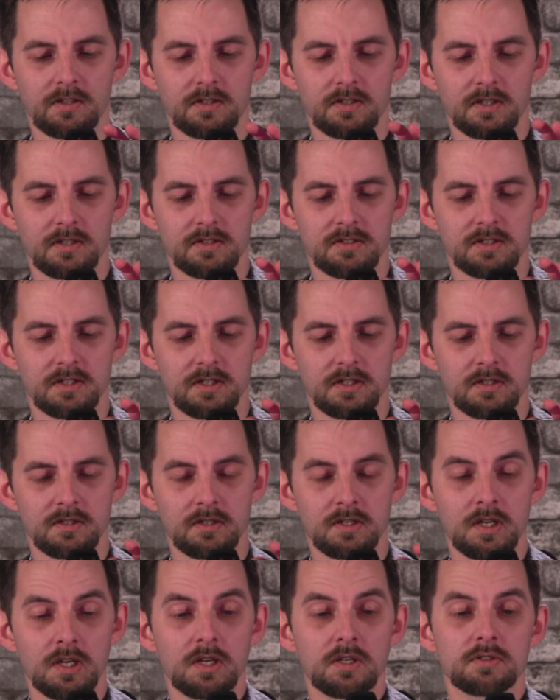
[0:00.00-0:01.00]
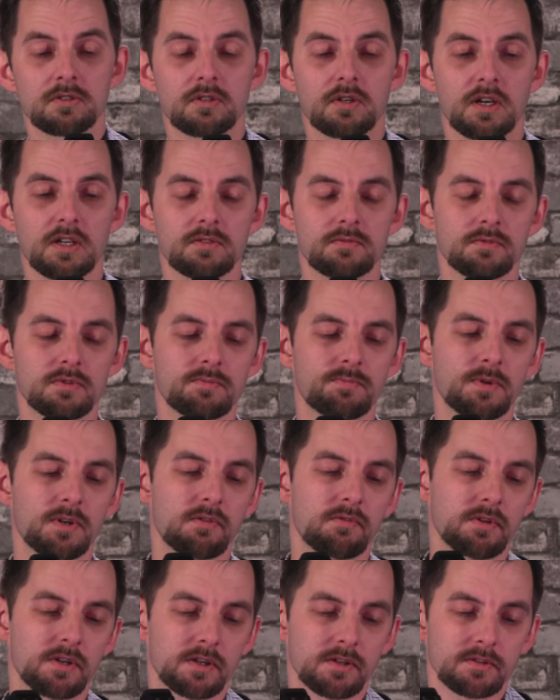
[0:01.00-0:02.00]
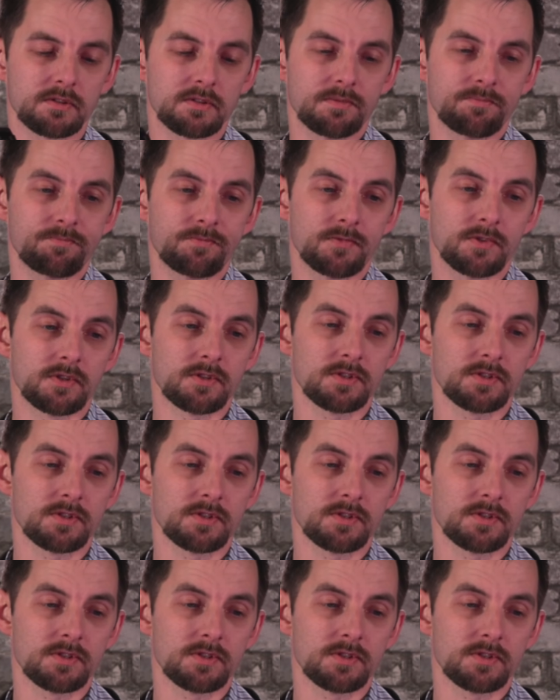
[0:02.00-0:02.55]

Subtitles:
on the other side. So as we spin around, you